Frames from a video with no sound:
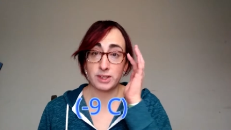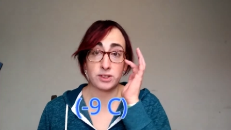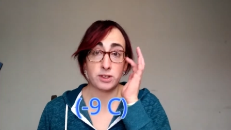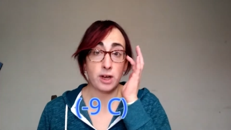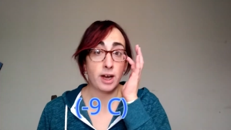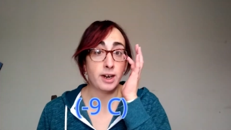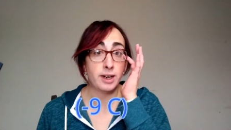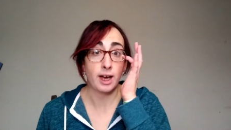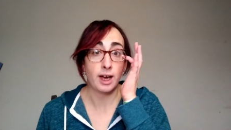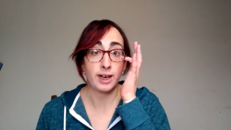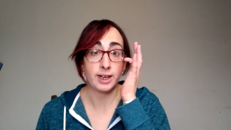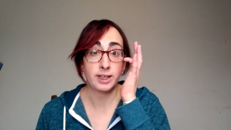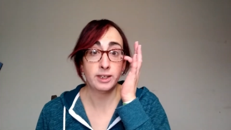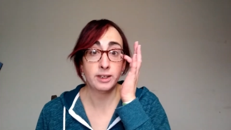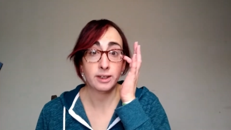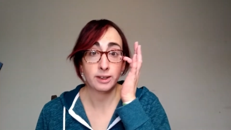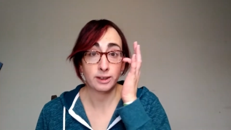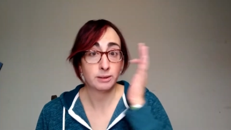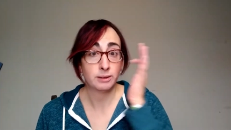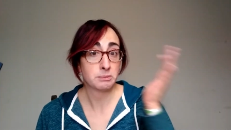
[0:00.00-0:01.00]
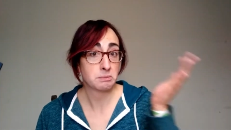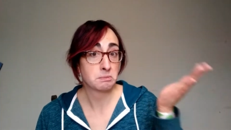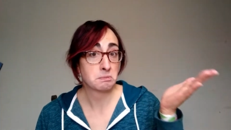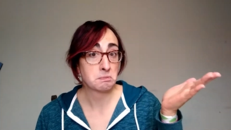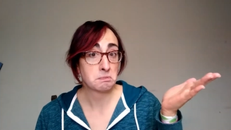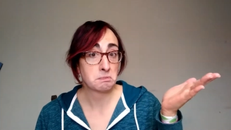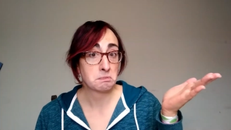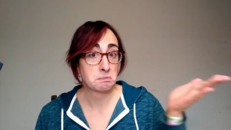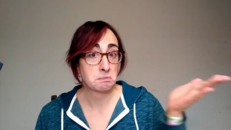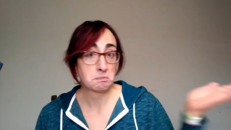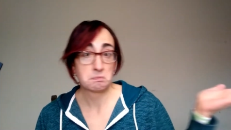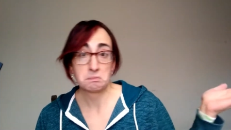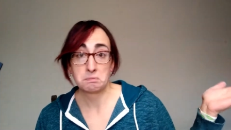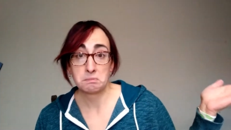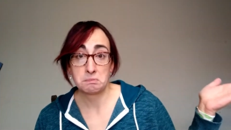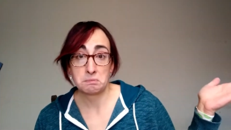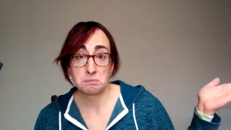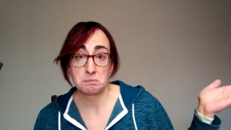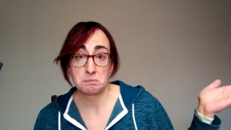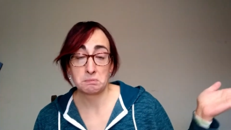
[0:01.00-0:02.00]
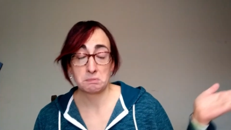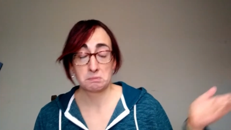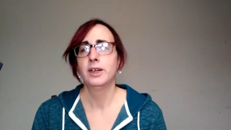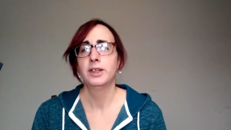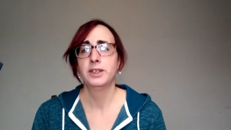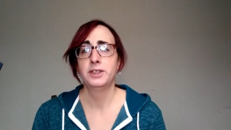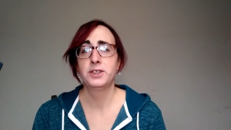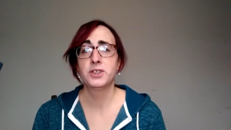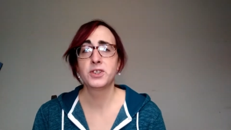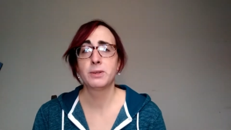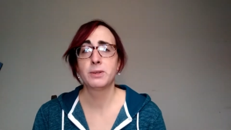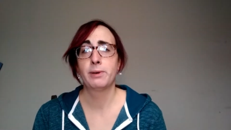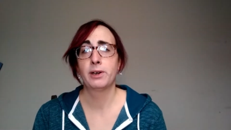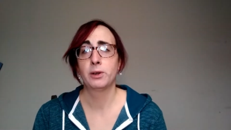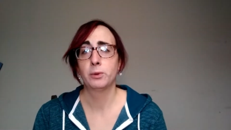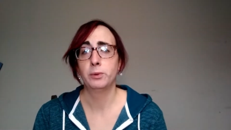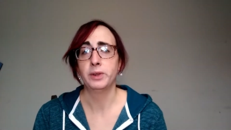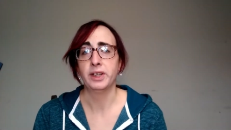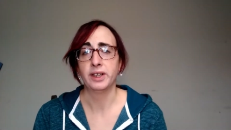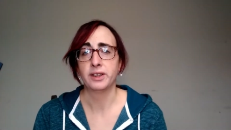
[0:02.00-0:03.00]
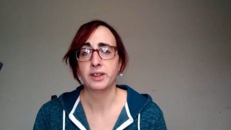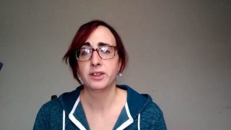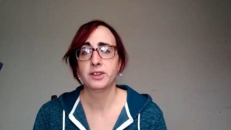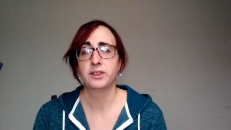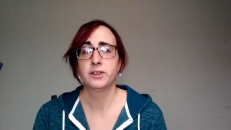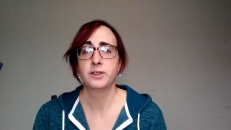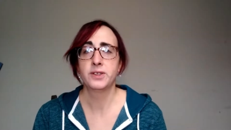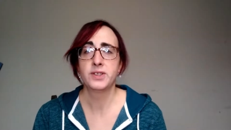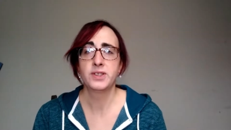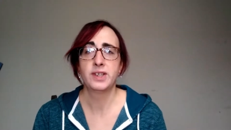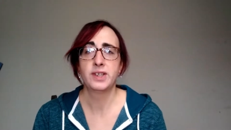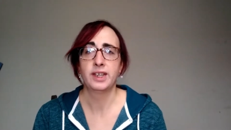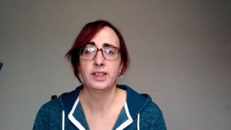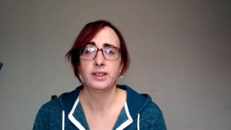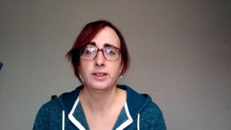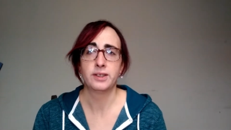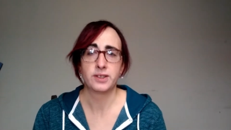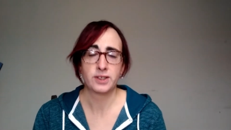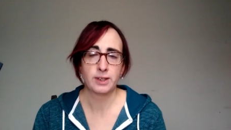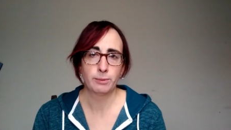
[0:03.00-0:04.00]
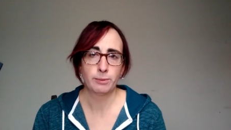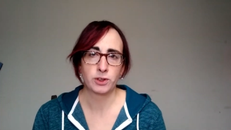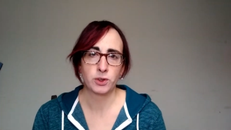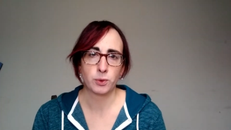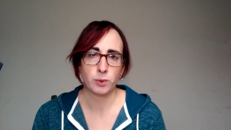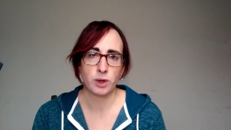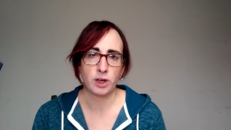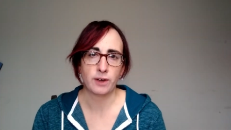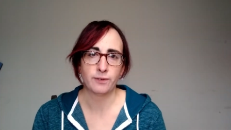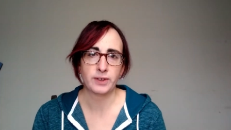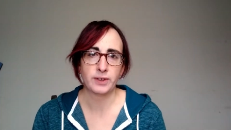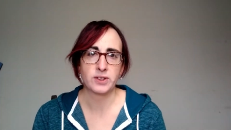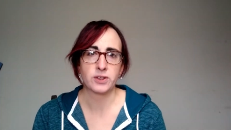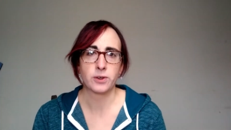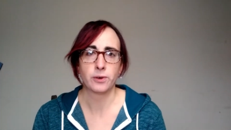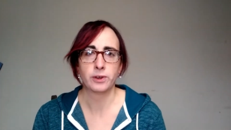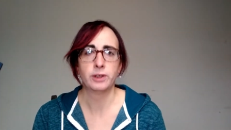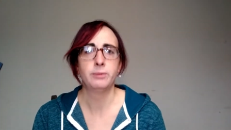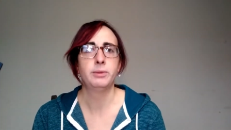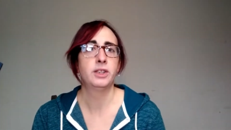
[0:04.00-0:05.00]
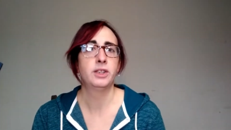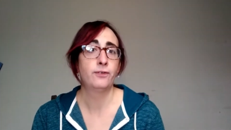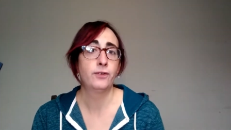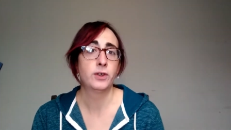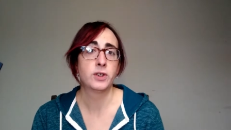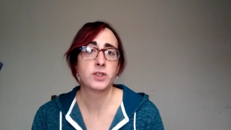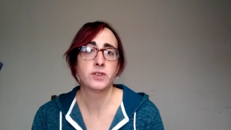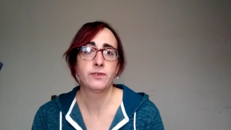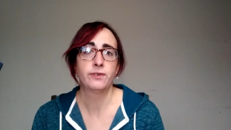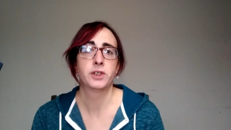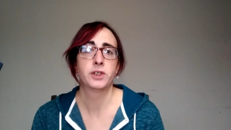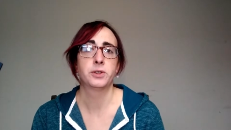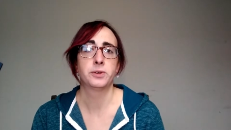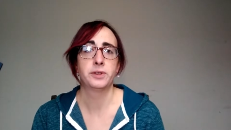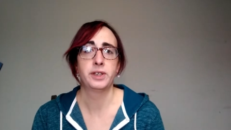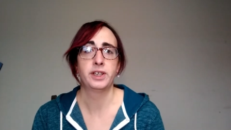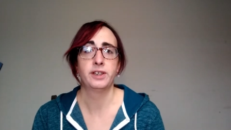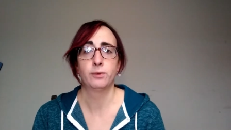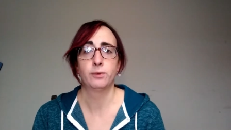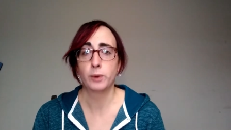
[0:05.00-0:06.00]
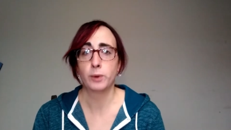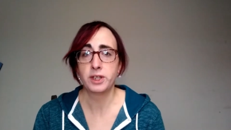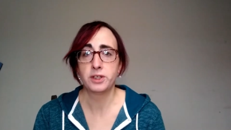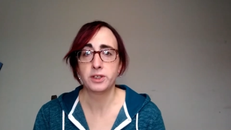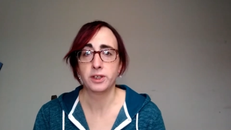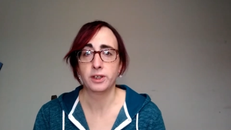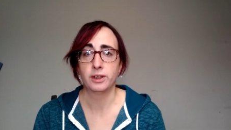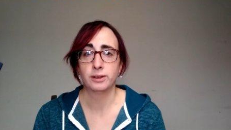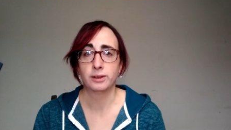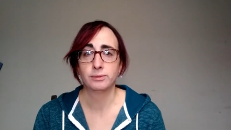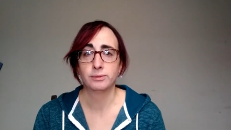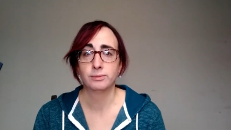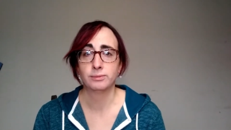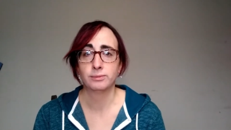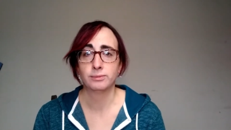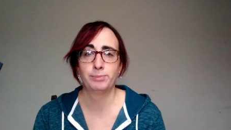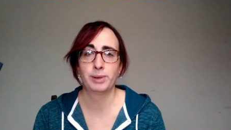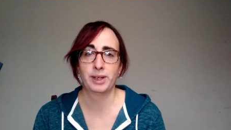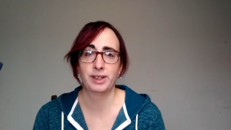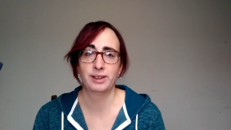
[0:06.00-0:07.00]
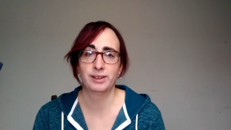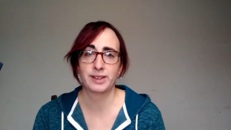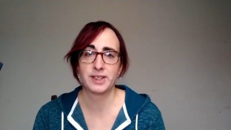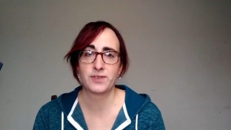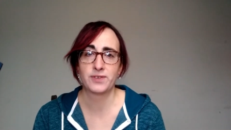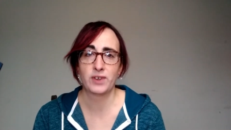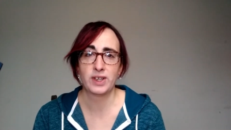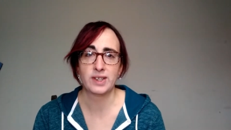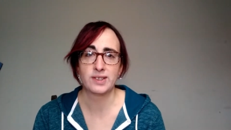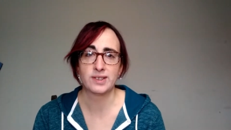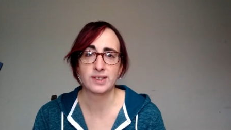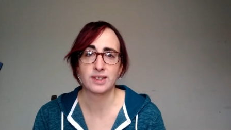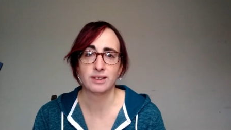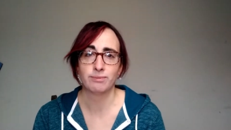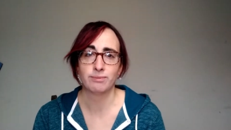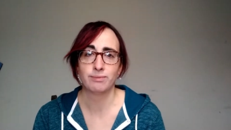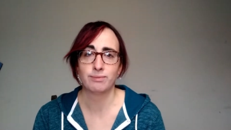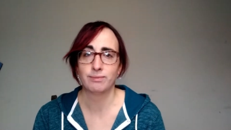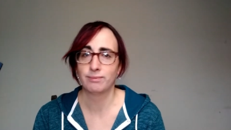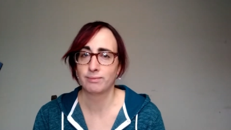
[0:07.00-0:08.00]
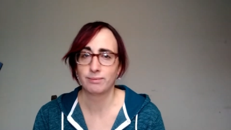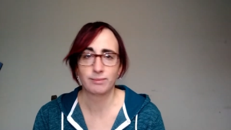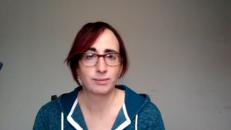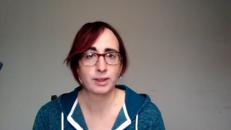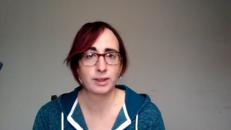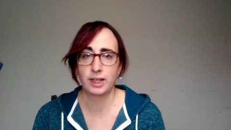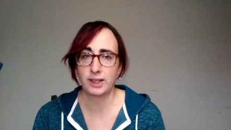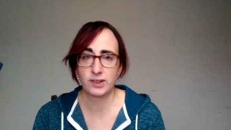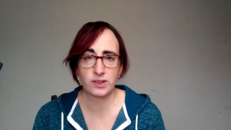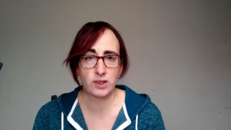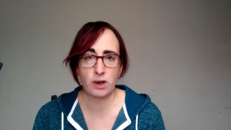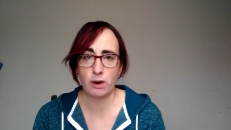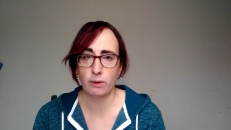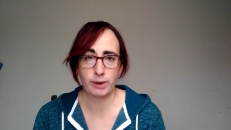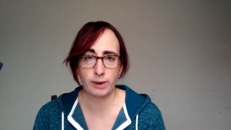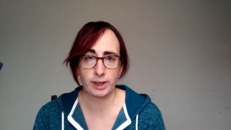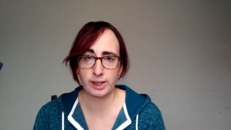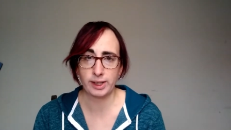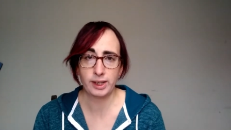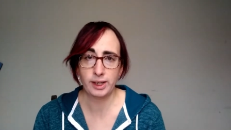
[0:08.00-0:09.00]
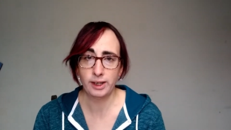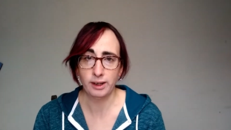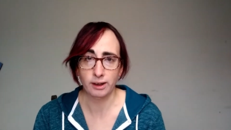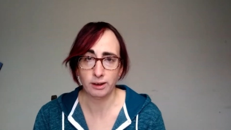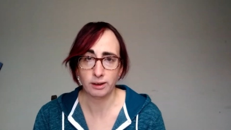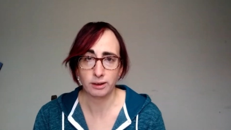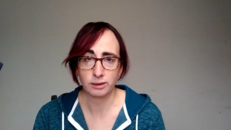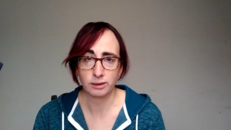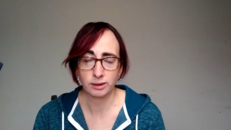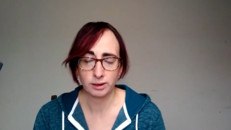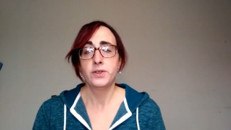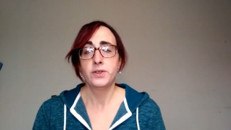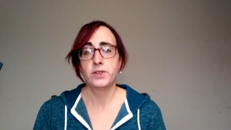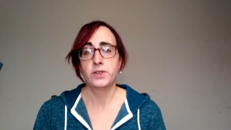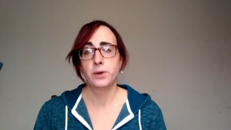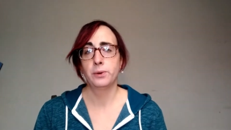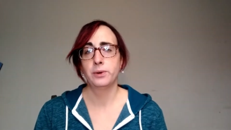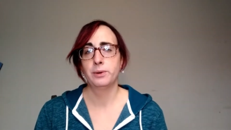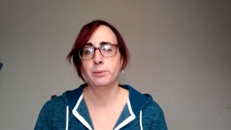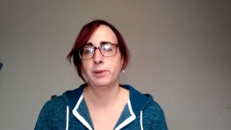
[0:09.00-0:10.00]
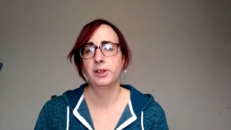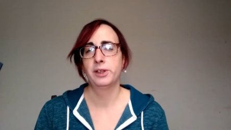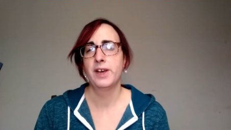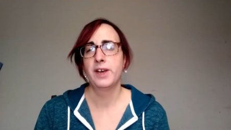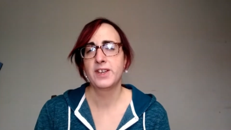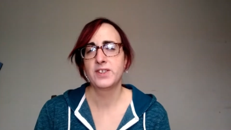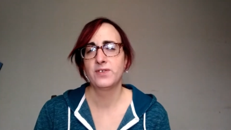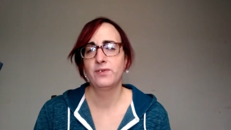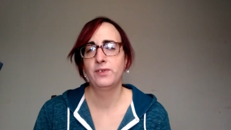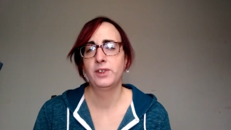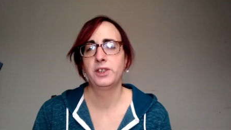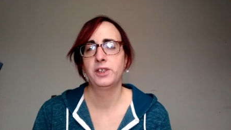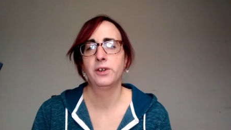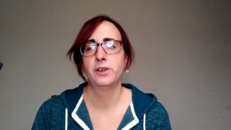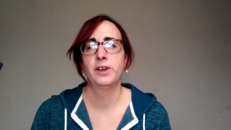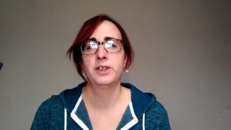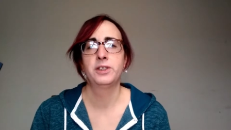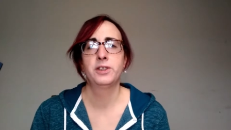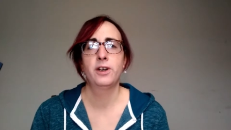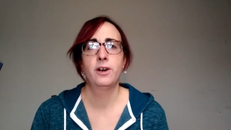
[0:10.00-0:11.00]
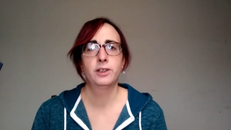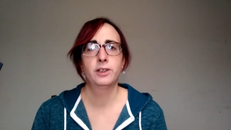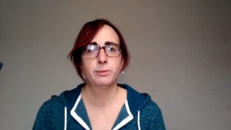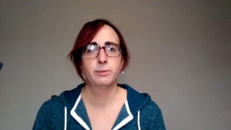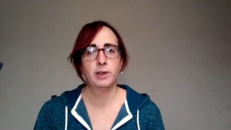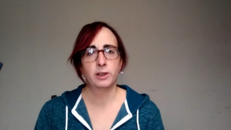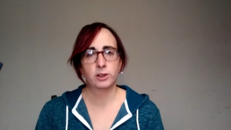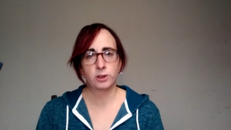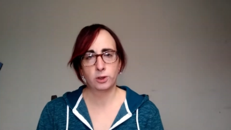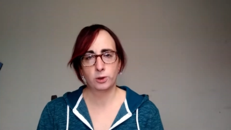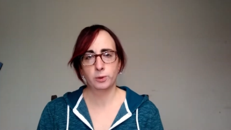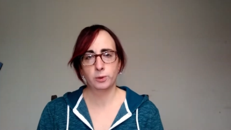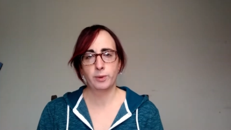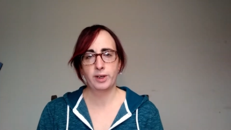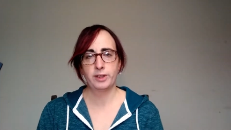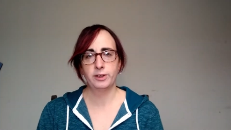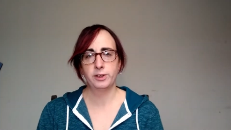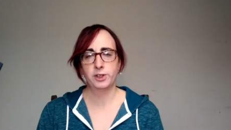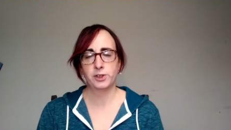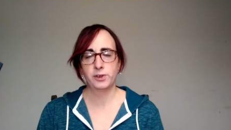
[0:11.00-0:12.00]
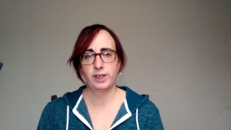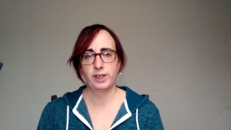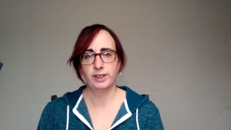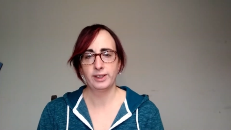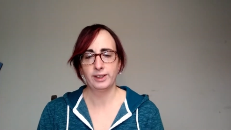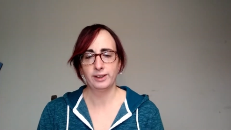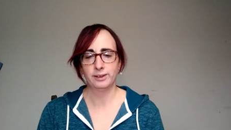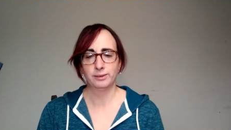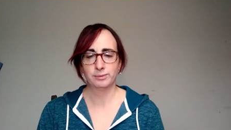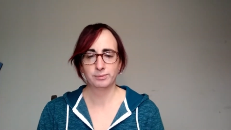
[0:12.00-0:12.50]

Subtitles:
not 9. In just about a week, Thursday, December 12th, is going to be the first official day of winter. But let's face it, it's already here. So in my last video, I talked about cold weather training.